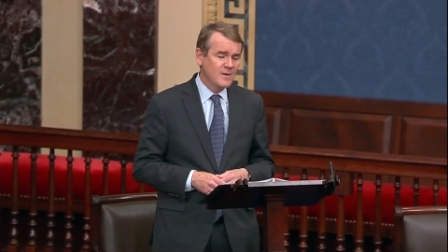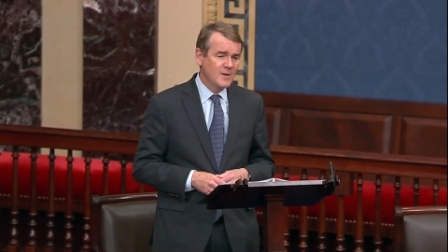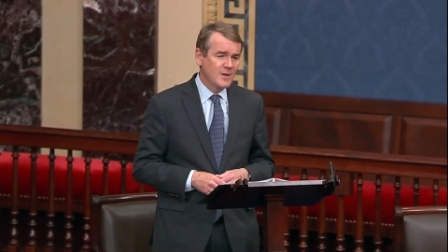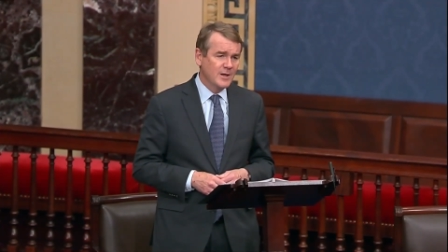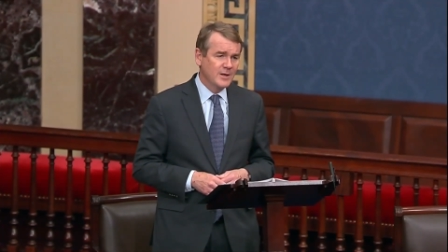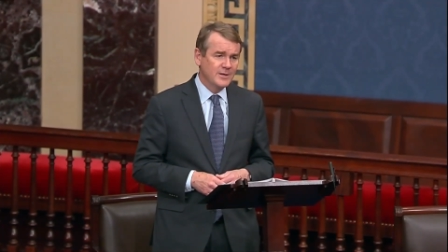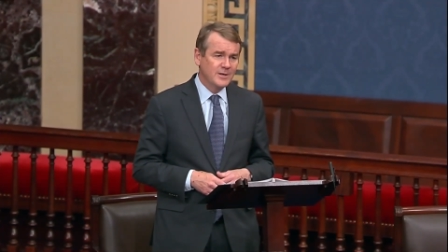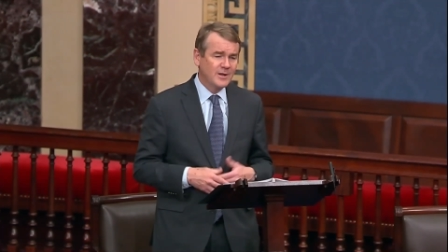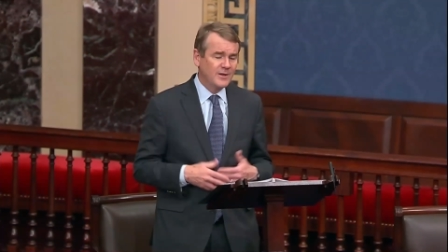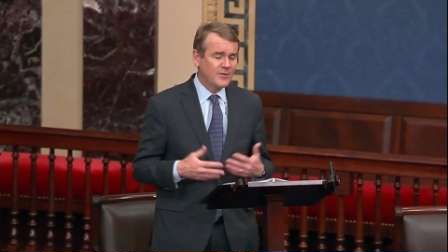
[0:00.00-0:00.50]

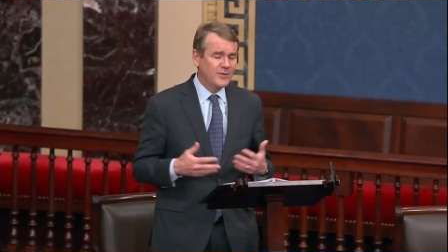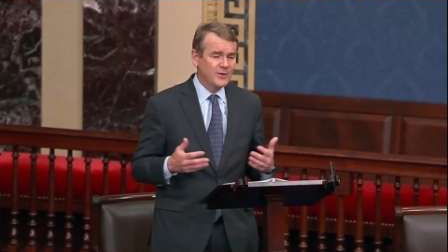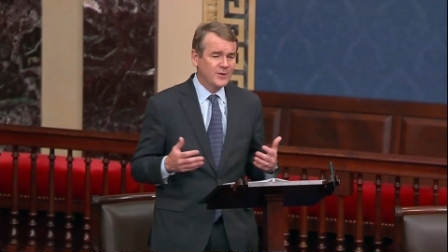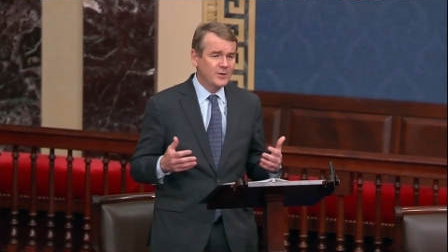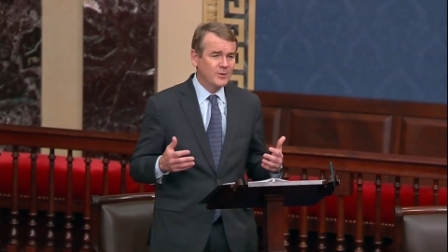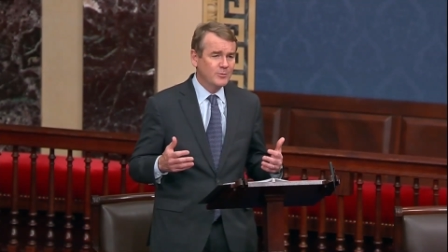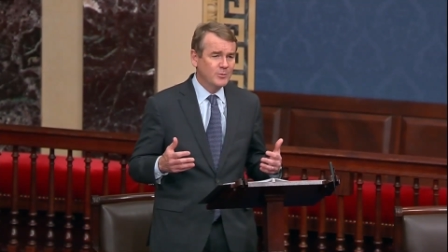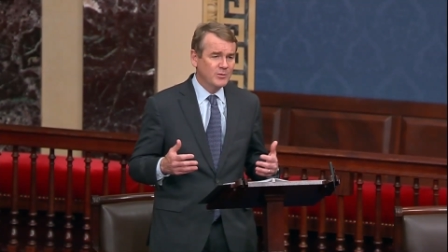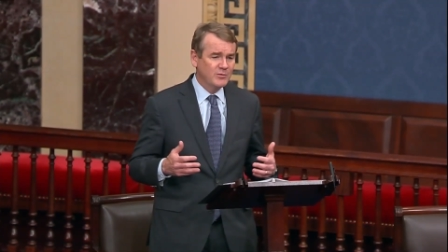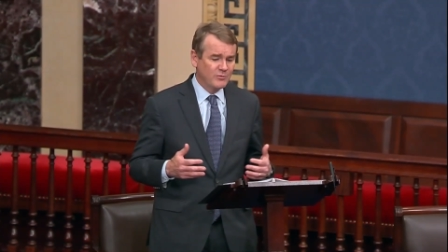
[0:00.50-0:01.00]
And nothing
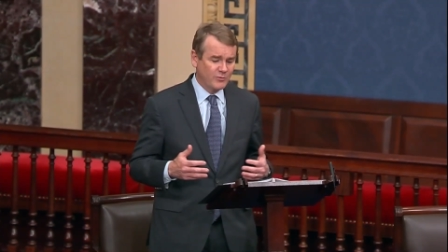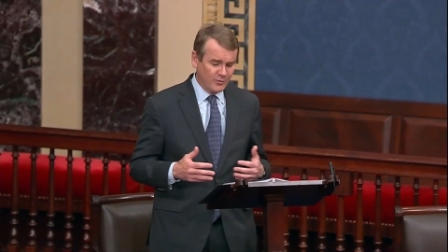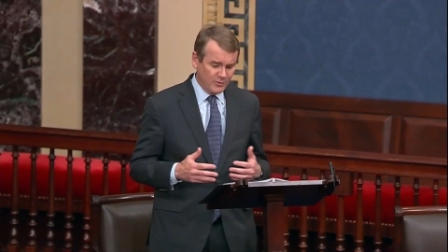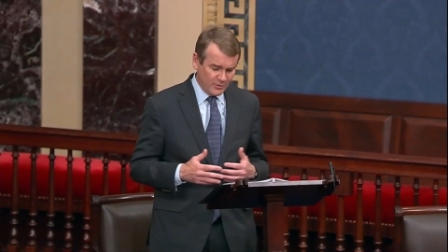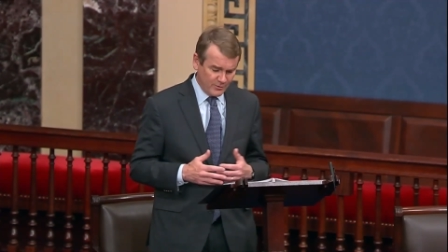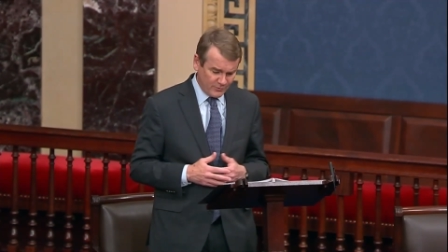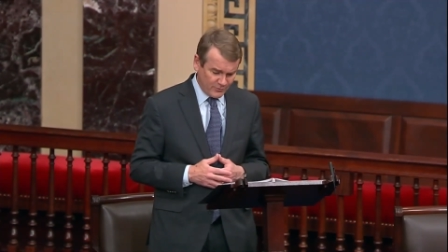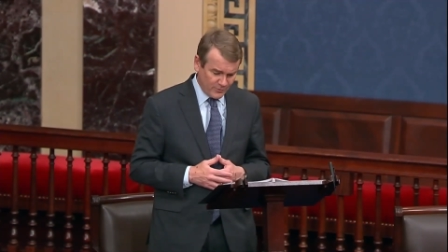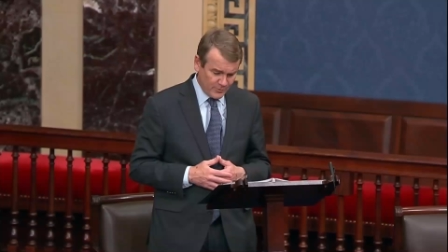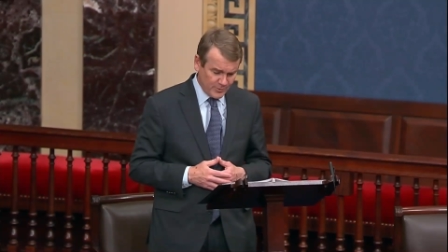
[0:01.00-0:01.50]
could be
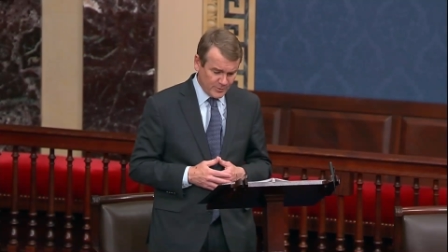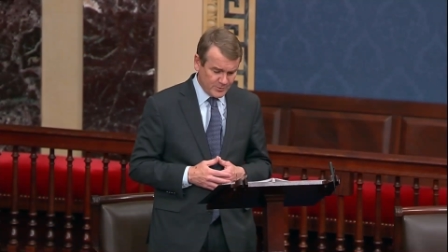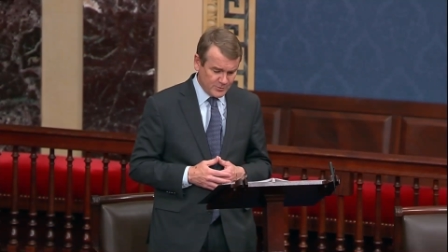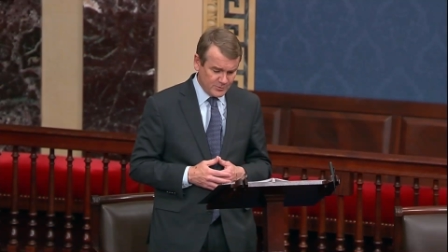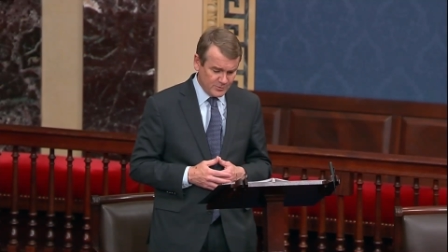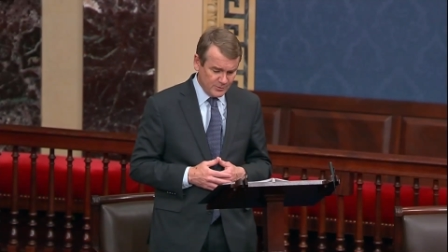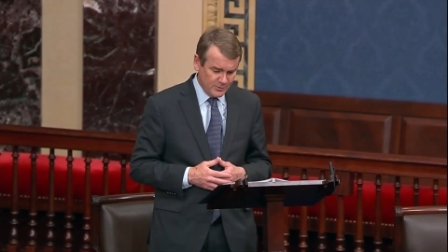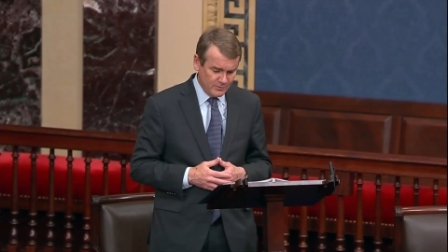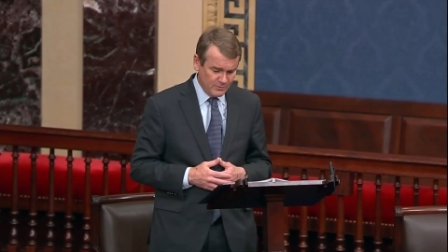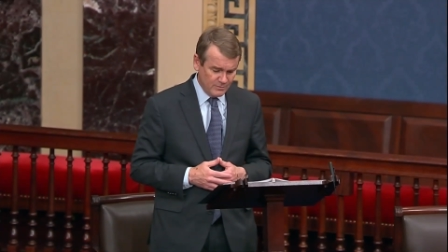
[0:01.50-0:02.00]
further from the
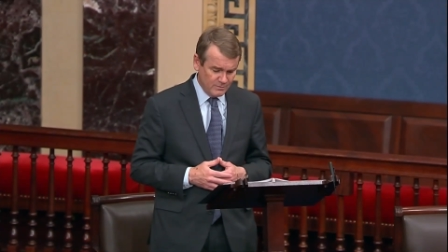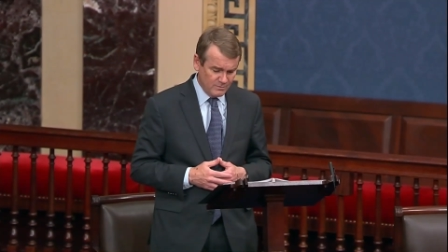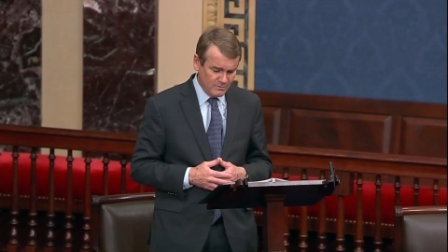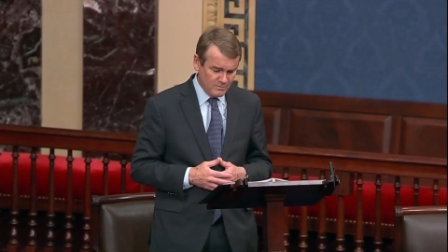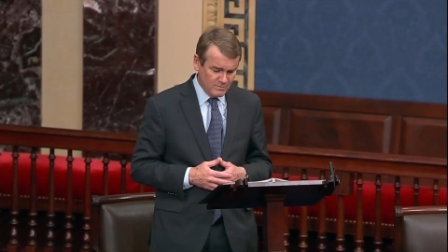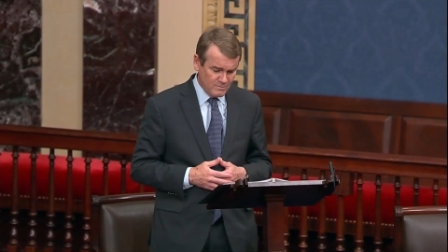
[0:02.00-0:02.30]
truth.